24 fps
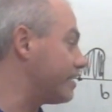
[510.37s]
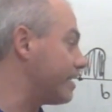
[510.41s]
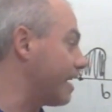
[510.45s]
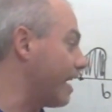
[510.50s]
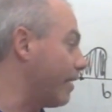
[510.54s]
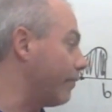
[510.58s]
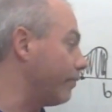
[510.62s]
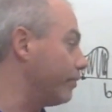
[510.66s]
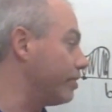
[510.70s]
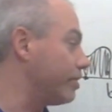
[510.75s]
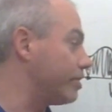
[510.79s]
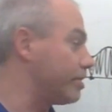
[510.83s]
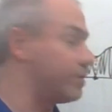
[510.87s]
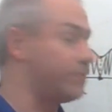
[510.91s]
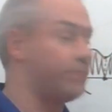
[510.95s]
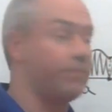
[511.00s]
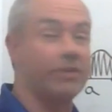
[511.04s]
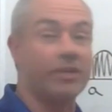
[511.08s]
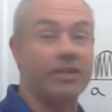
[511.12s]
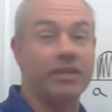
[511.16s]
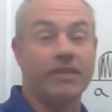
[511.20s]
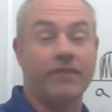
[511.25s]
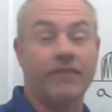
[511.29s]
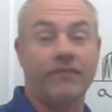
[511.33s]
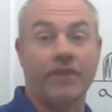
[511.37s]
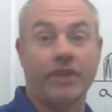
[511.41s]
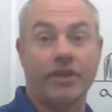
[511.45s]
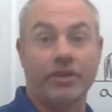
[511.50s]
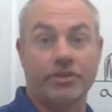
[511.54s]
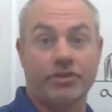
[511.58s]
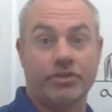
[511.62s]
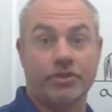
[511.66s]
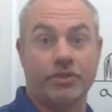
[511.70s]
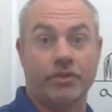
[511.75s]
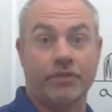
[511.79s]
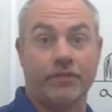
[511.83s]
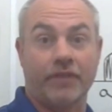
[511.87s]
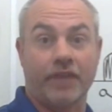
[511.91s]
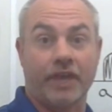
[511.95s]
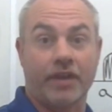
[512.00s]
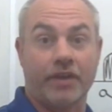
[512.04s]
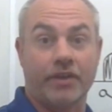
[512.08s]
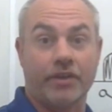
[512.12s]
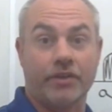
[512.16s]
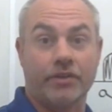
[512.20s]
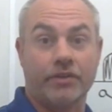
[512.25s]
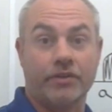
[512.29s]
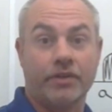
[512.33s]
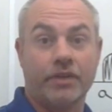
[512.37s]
that would just be the functional value.